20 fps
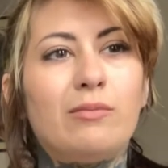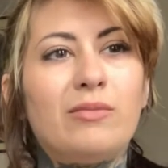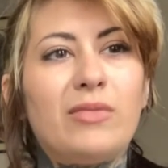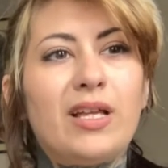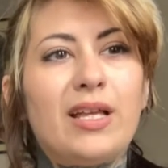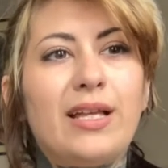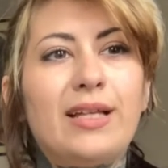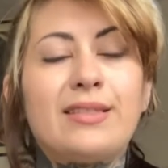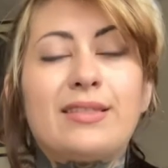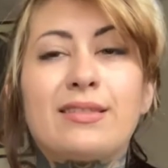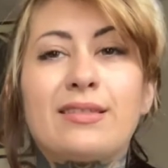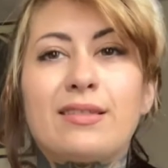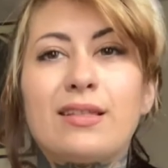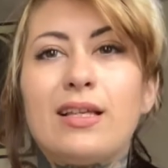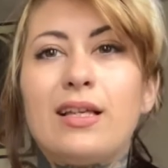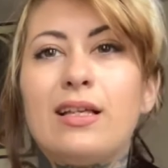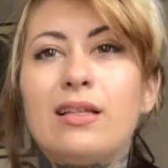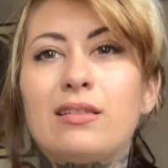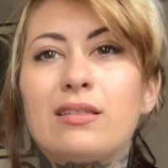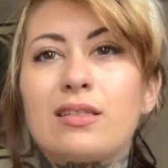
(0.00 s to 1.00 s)

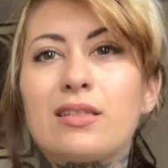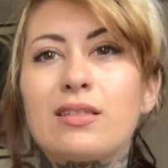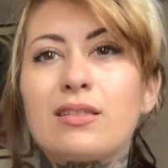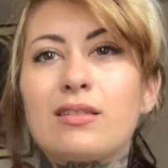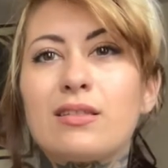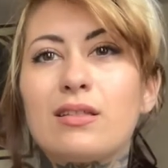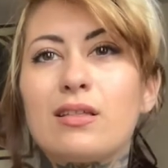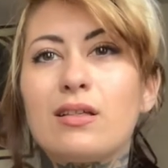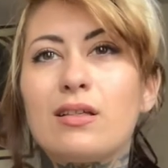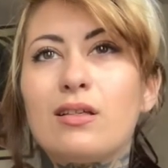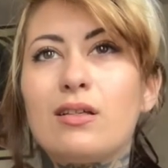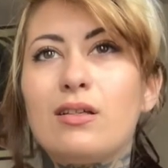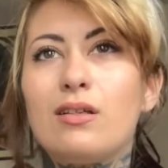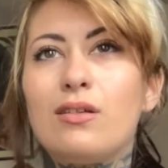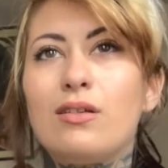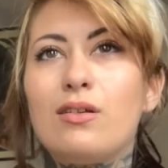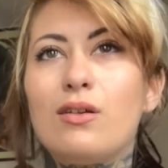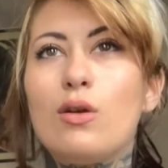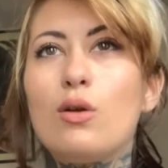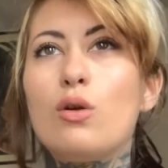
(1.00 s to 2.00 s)
it's
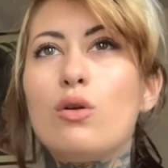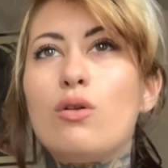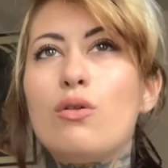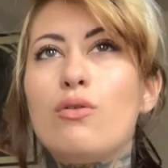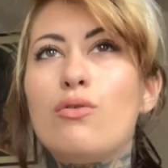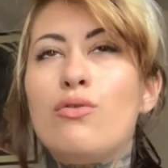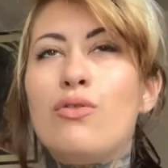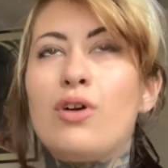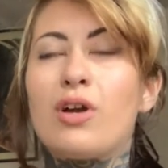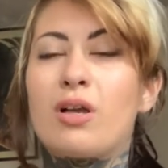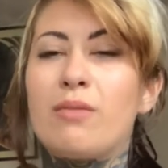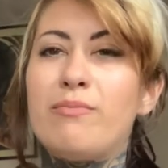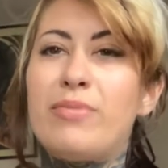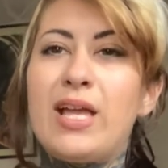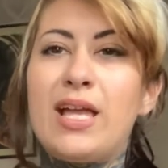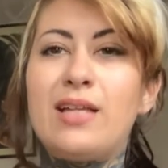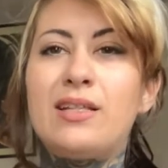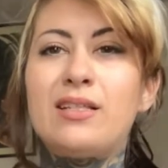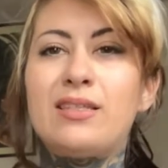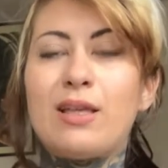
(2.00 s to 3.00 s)
the
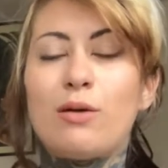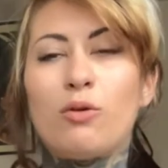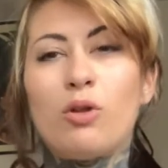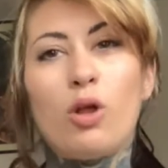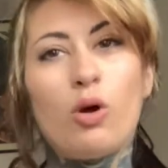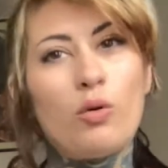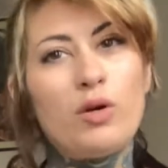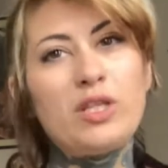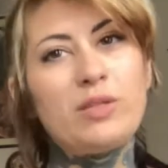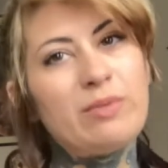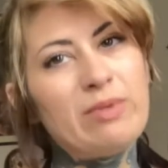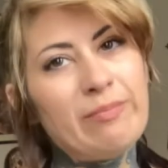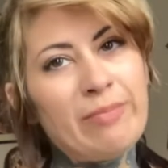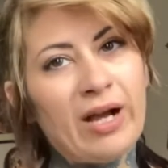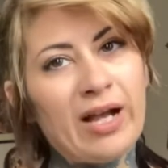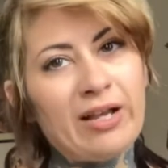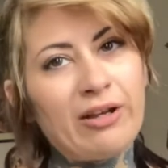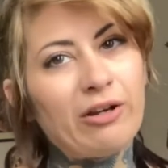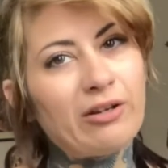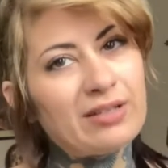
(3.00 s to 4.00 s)
companion that will always be
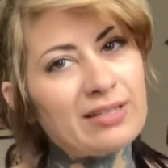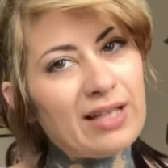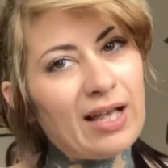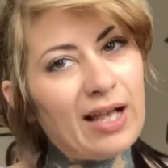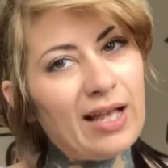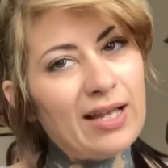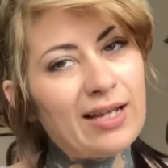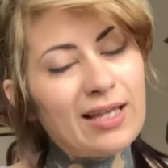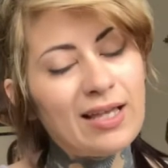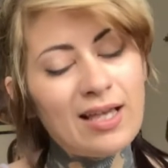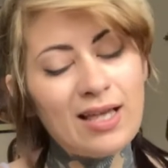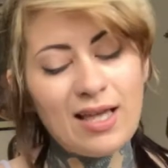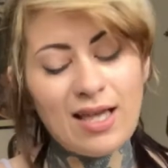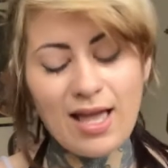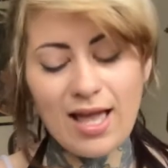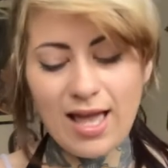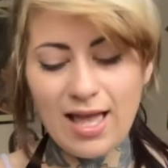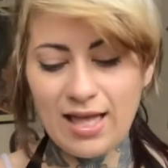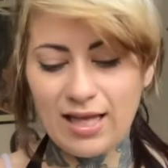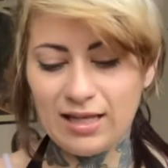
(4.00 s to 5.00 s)
by your side.
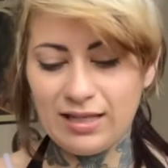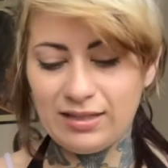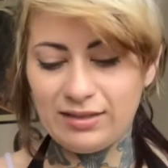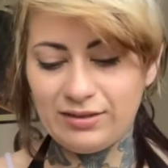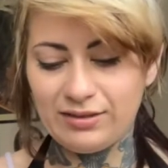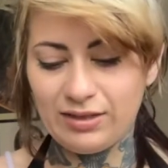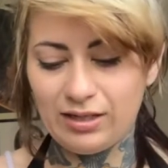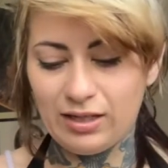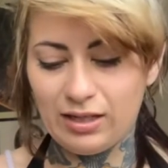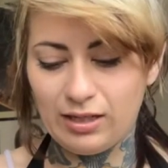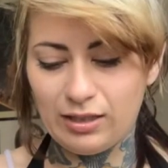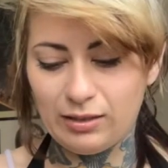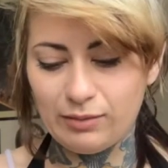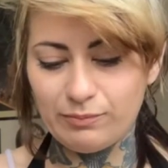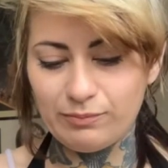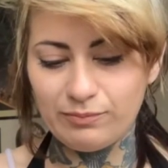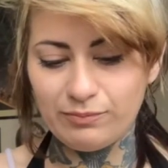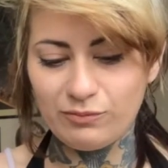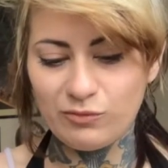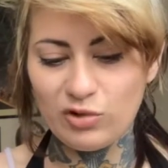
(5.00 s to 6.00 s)
And
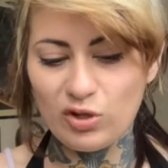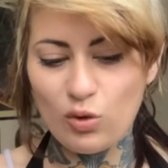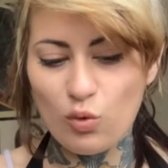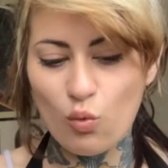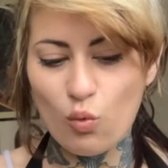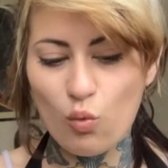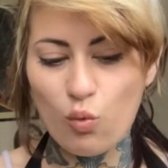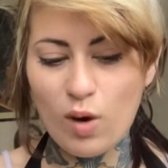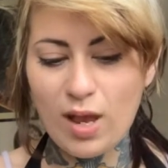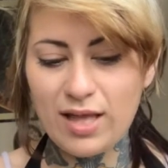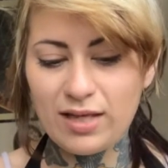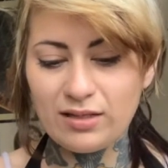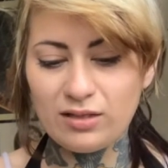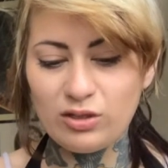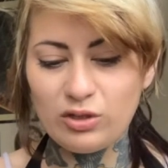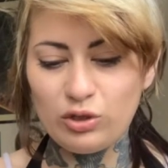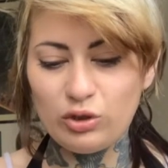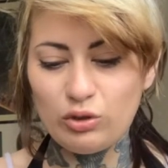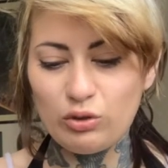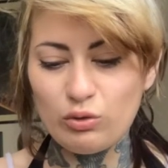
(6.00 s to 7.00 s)
when
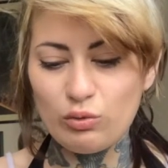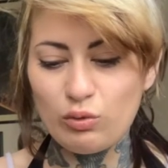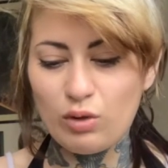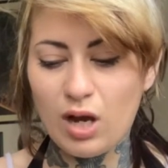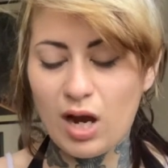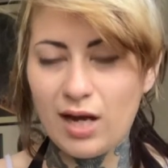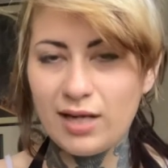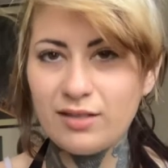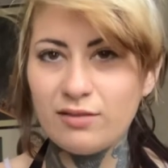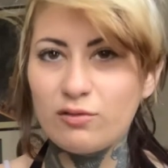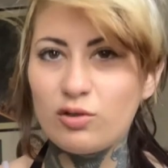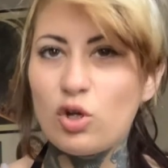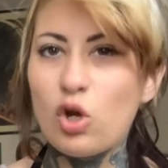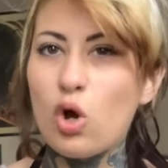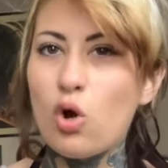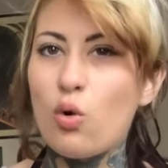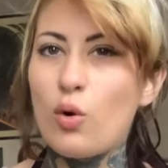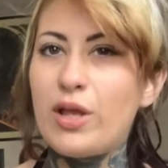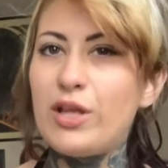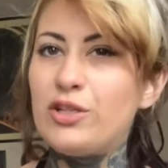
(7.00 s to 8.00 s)
you kind of
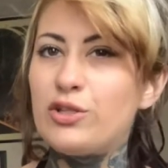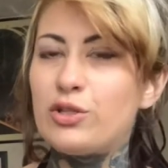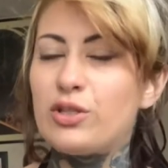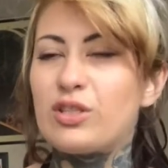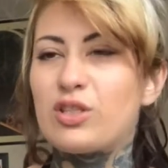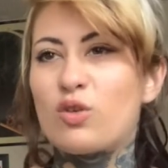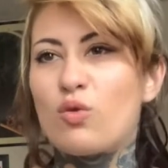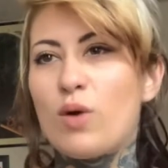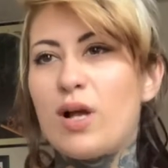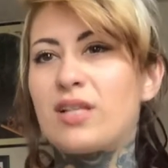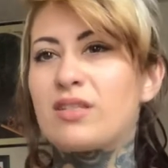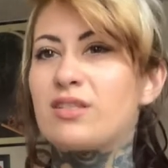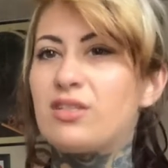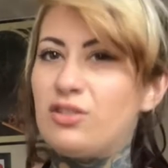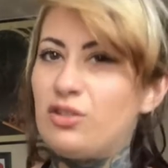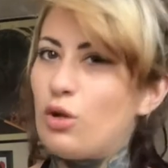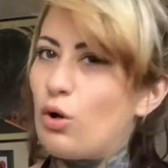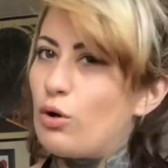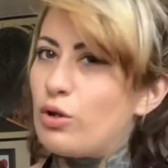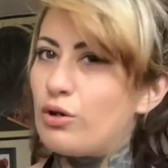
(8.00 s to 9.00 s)
go into this quest to
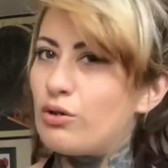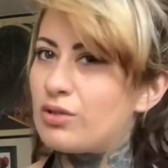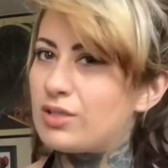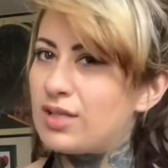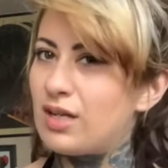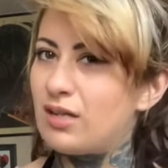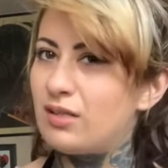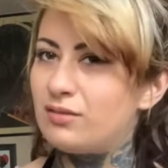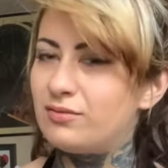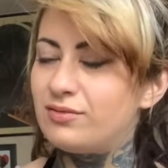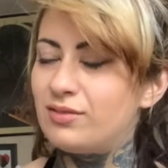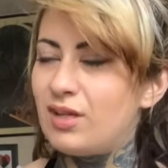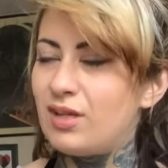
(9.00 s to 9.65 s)
know yourself,